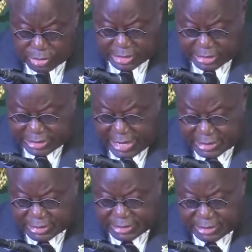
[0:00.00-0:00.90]

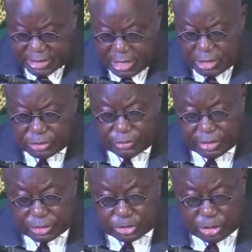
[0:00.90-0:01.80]
attests to the
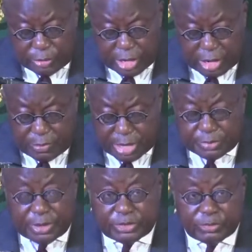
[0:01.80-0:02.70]
enduring
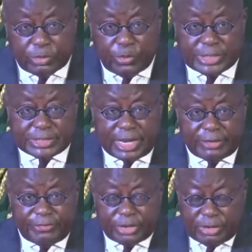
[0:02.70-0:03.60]
commitment of the West
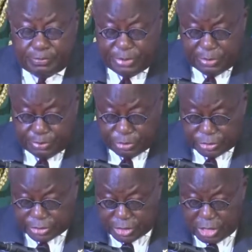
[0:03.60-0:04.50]
African peoples